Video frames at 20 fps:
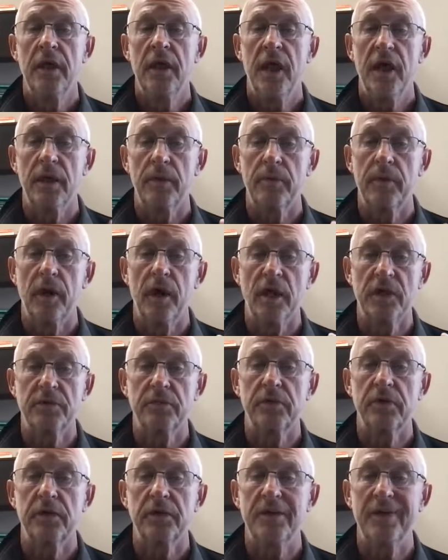at
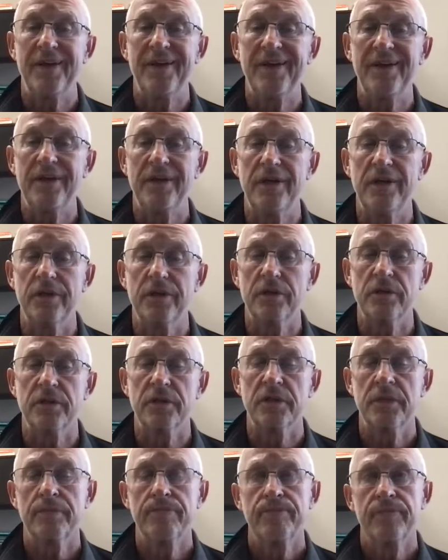approximately 10
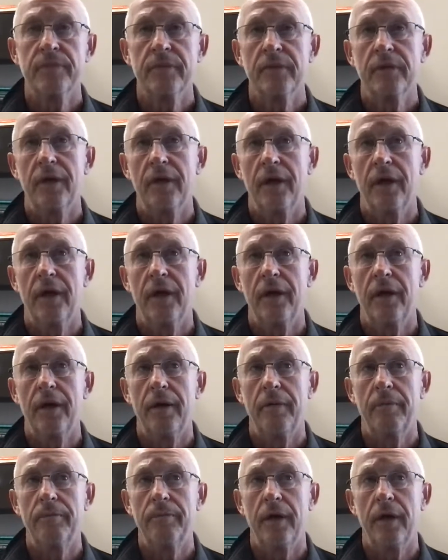years, at